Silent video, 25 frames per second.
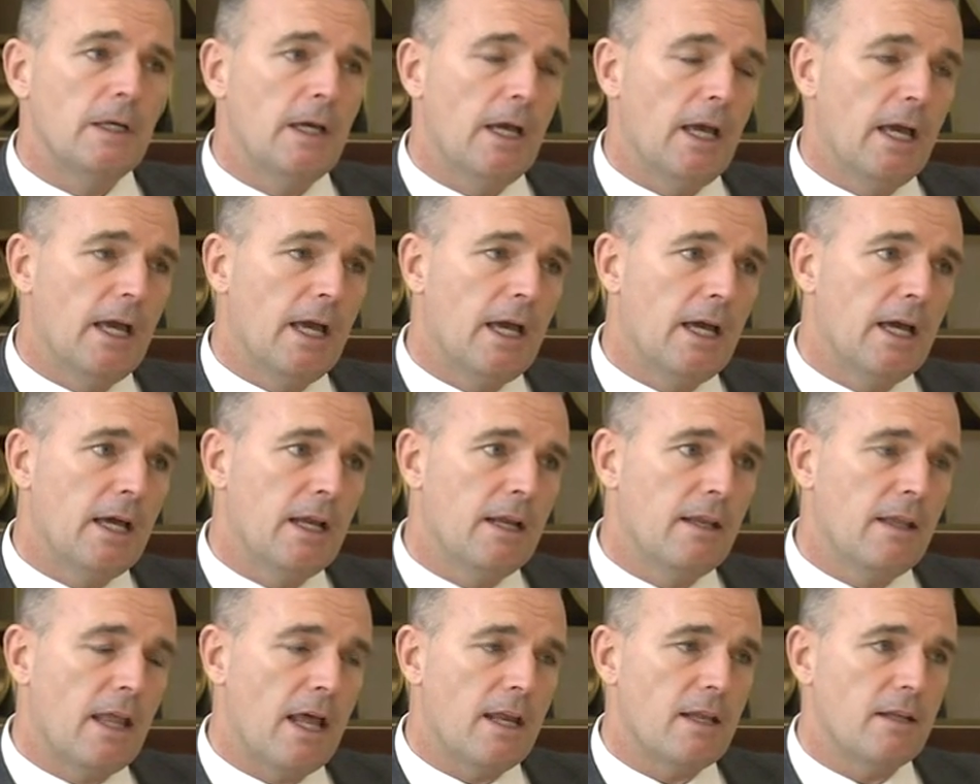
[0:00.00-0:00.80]

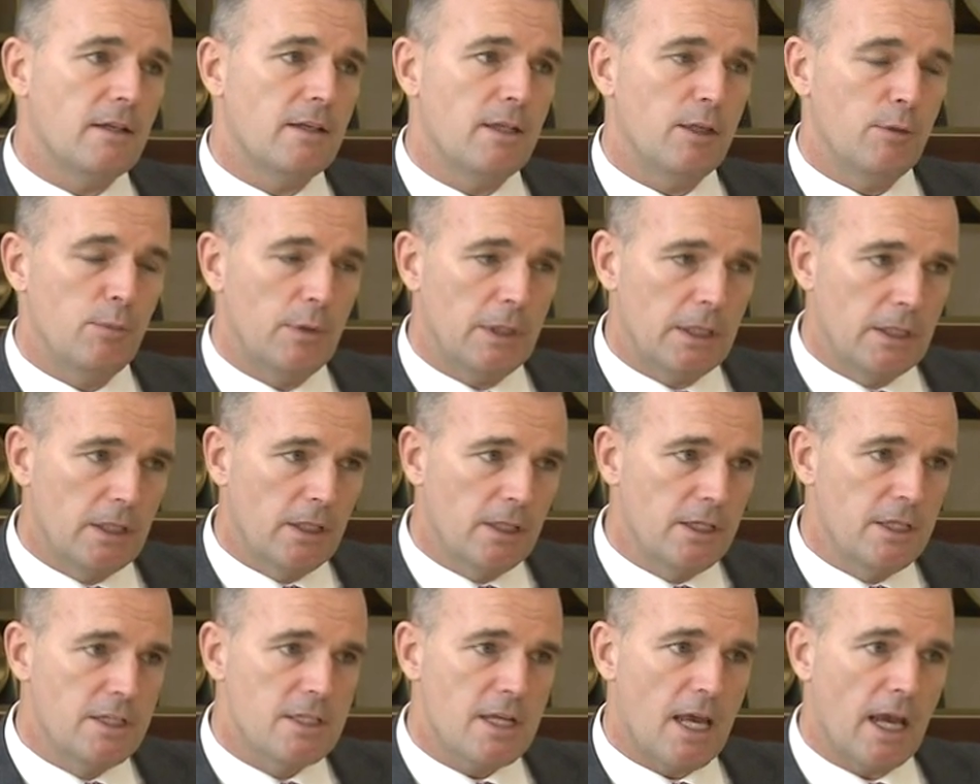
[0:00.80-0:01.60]
And that at DP
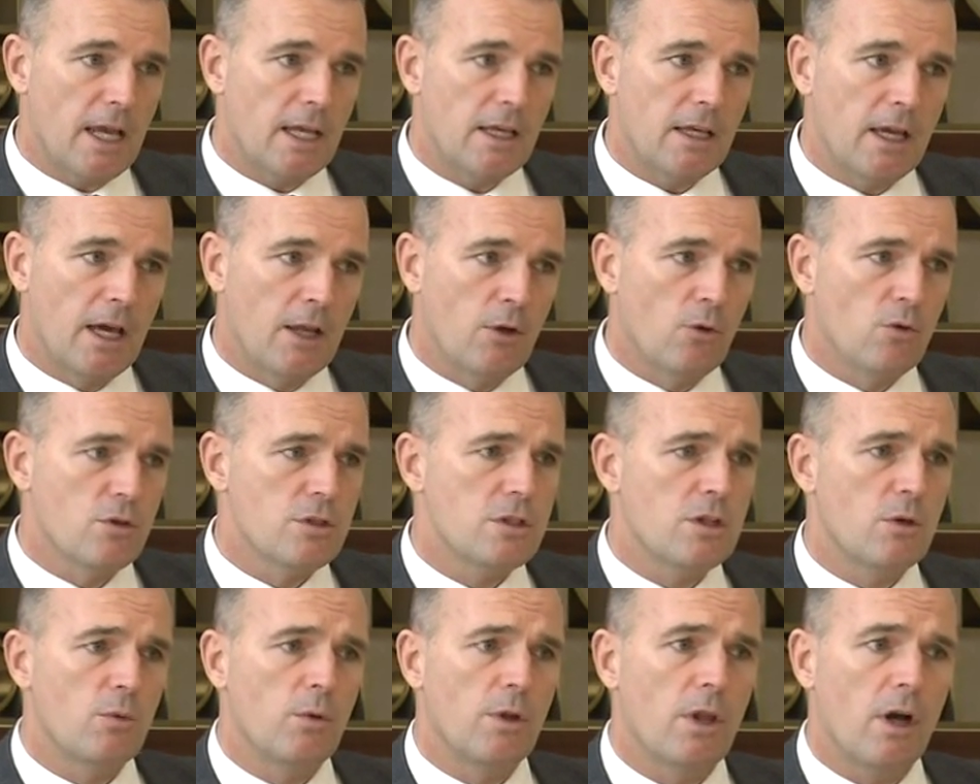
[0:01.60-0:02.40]
Cleantech, and
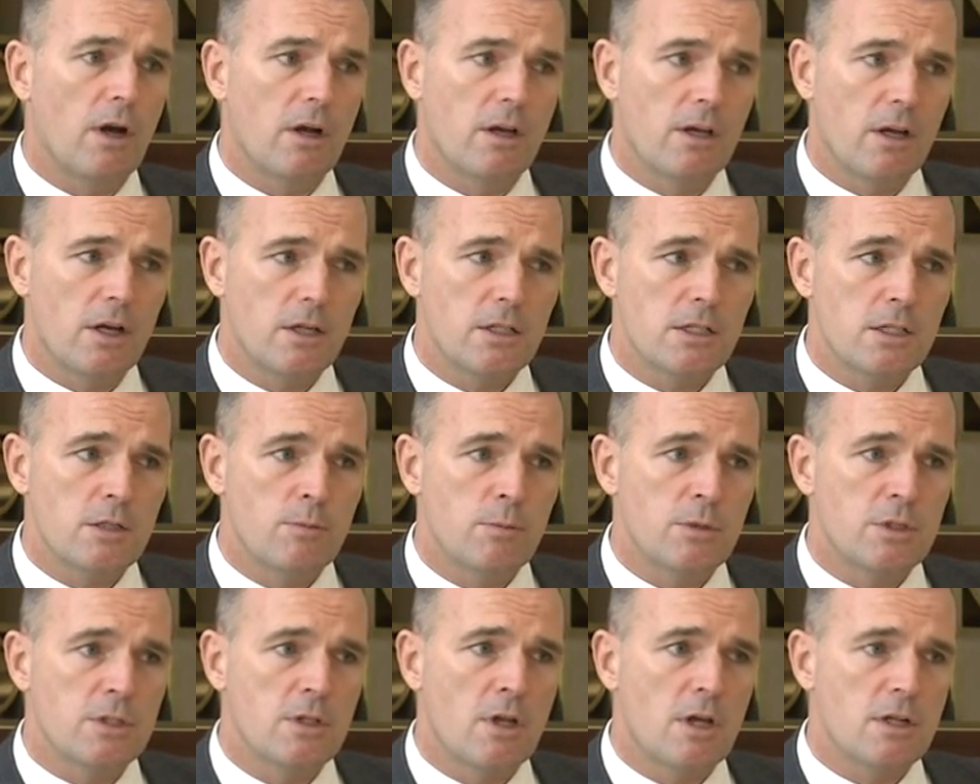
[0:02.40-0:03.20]
also with our
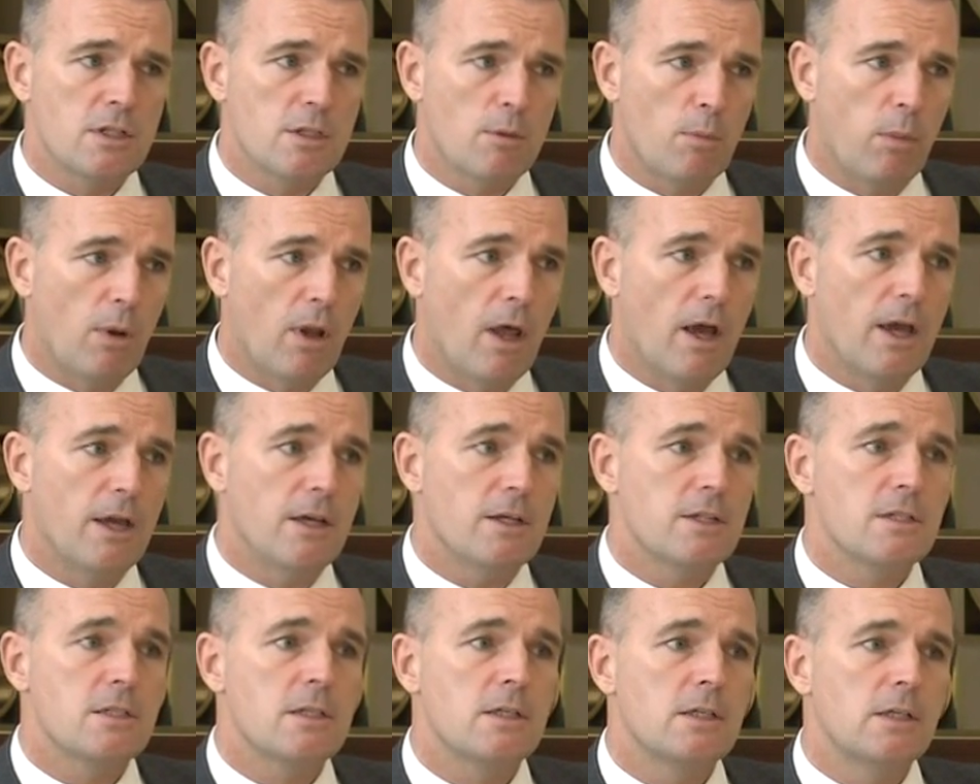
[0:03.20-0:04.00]
customers and our
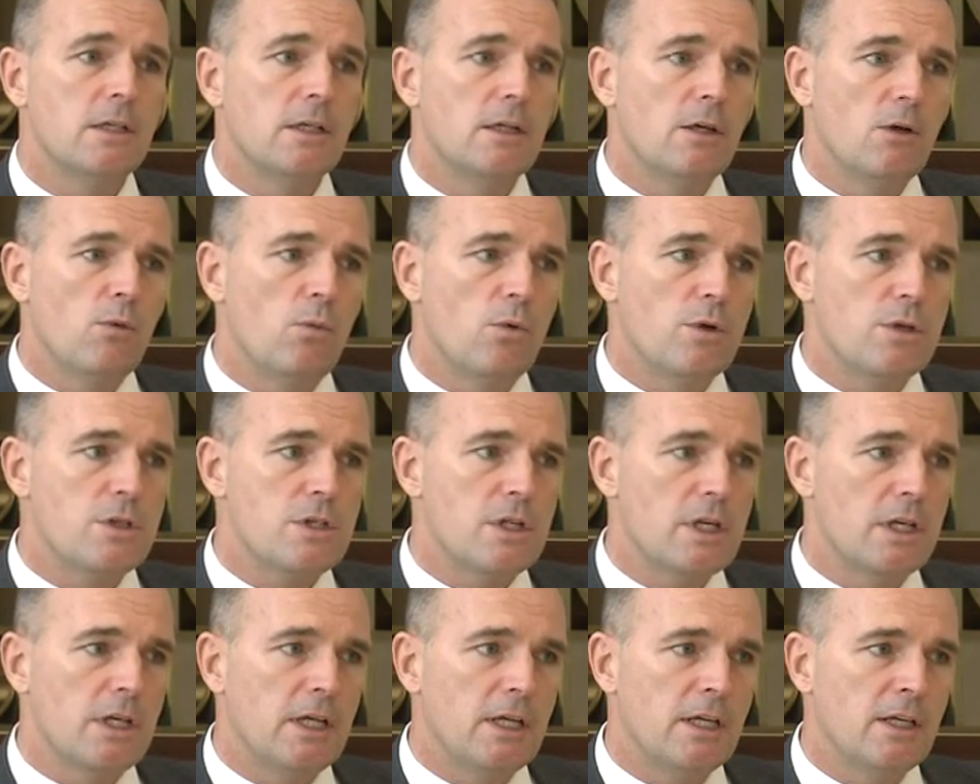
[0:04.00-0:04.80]
suppliers, we're
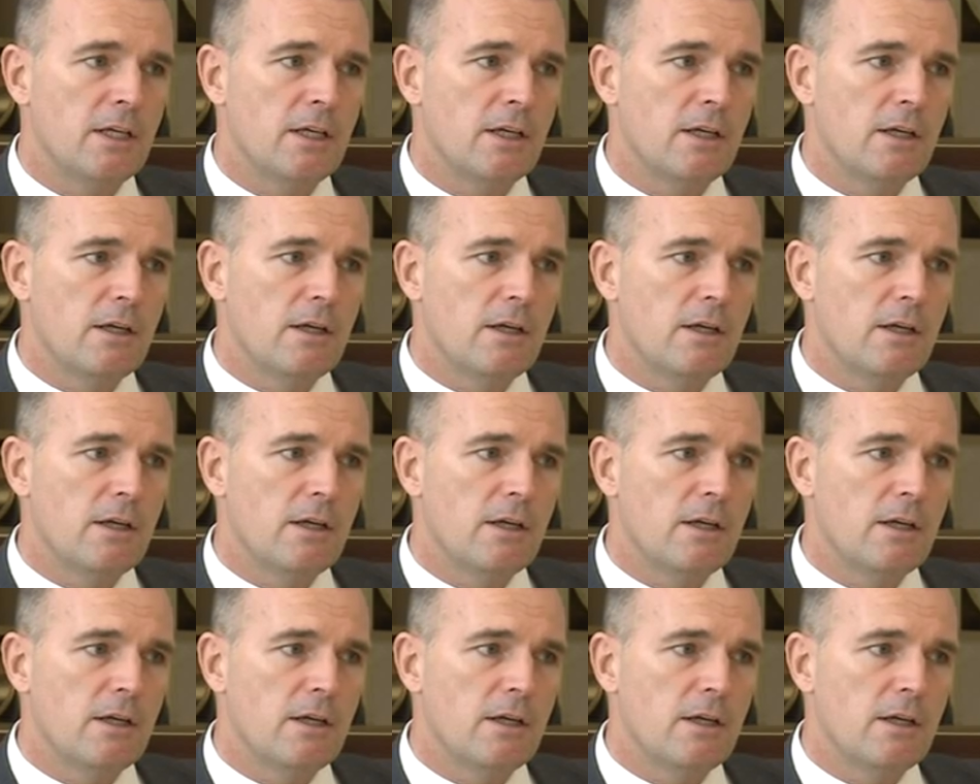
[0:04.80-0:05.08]
seeing